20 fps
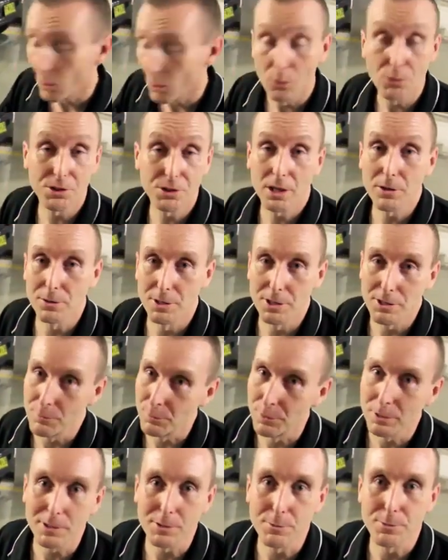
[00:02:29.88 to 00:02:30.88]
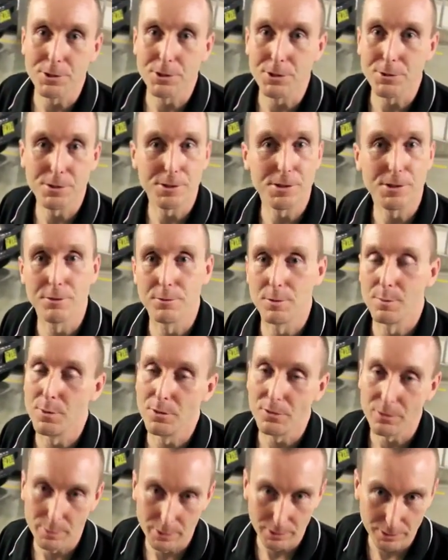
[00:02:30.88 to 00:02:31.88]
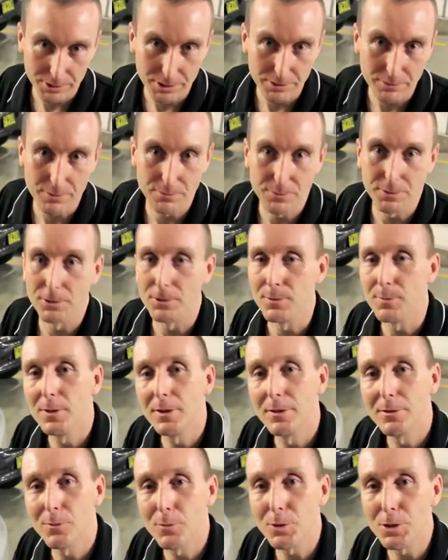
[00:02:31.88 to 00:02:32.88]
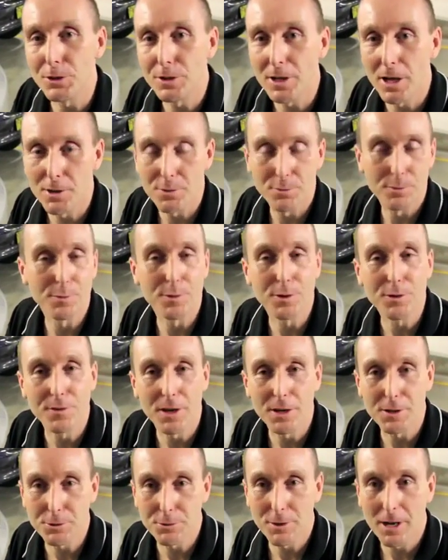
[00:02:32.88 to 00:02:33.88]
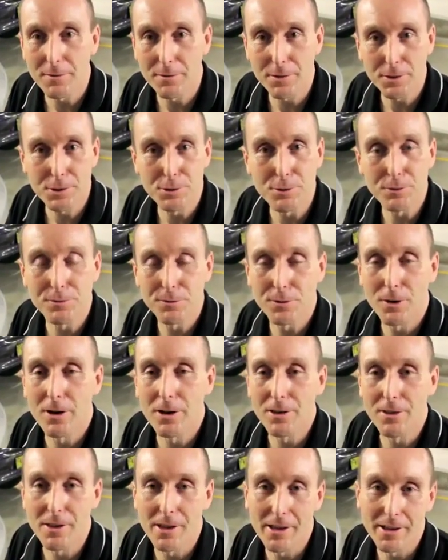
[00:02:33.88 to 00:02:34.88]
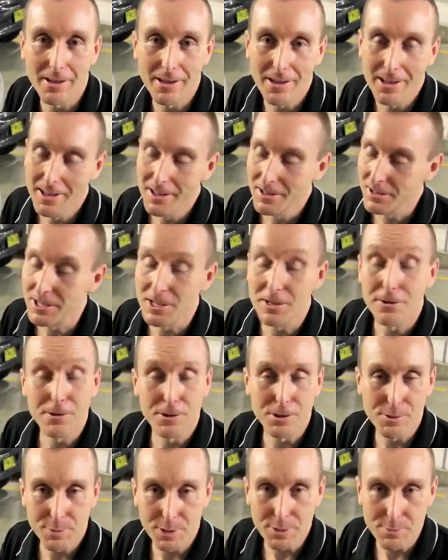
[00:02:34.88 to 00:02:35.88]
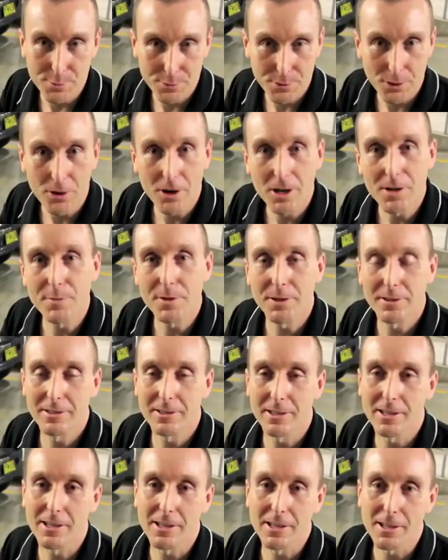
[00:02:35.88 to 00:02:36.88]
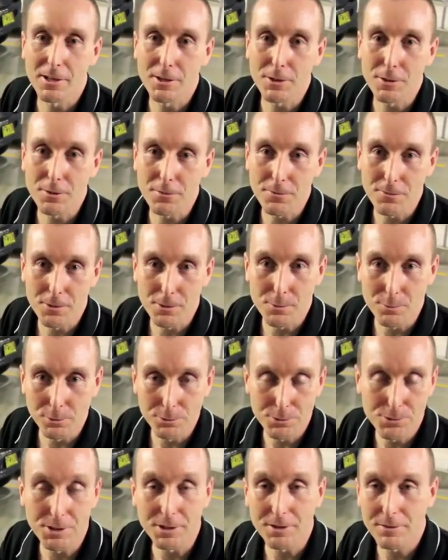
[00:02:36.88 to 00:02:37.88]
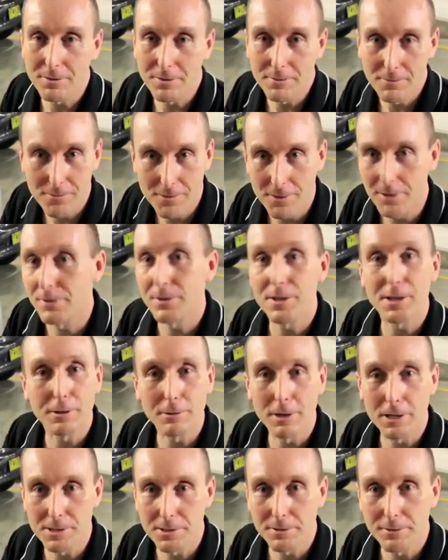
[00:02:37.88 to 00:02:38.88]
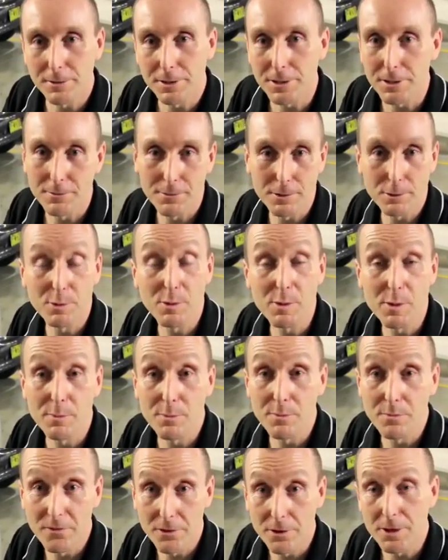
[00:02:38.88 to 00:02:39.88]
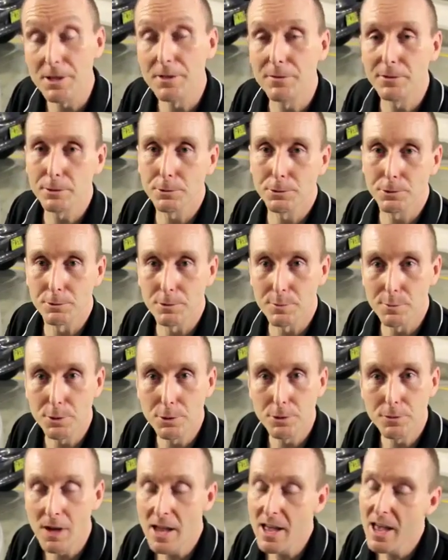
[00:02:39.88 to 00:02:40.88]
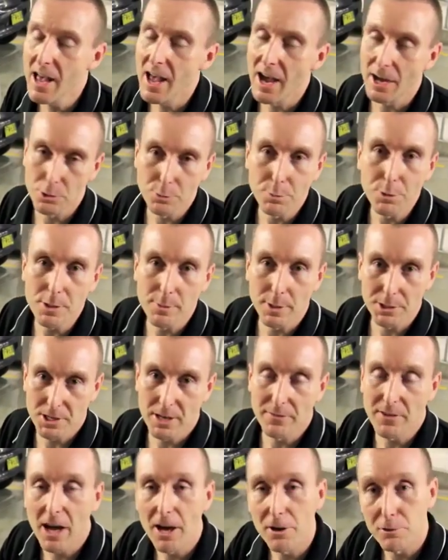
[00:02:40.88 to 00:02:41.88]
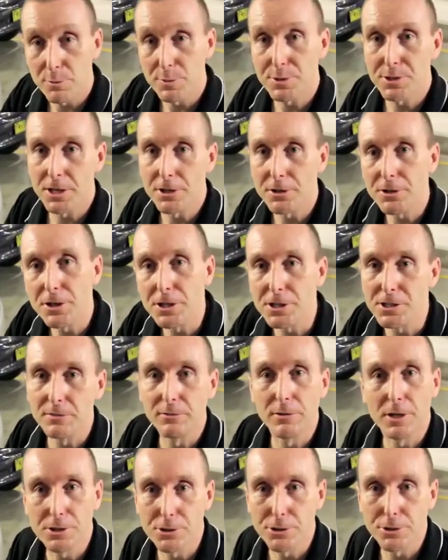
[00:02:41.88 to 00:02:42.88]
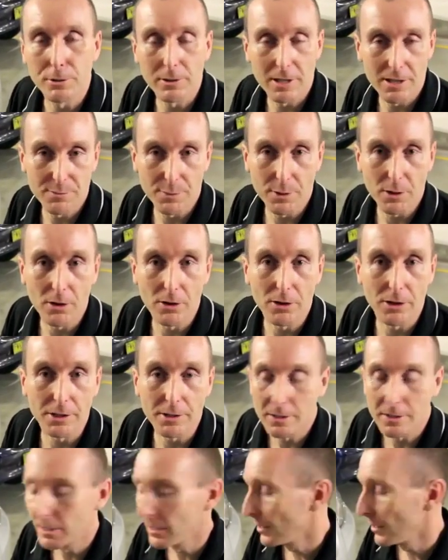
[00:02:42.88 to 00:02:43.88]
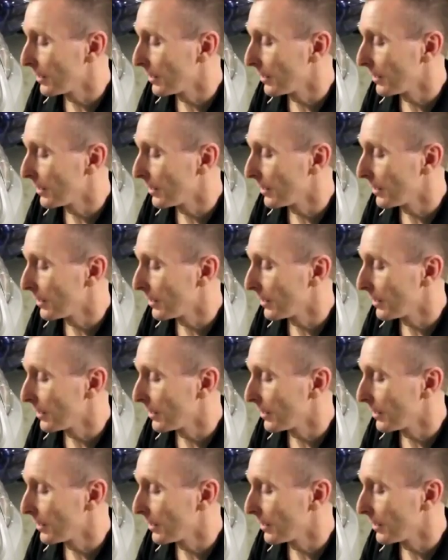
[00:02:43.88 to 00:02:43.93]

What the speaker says: Also, it really reduces the removability of the film. When you go to remove those graphics, you'll find that the area that's been primed, the film will stick very aggressively, the film will be very difficult to remove, and you'll pretty much have 100% adhesive residue left behind.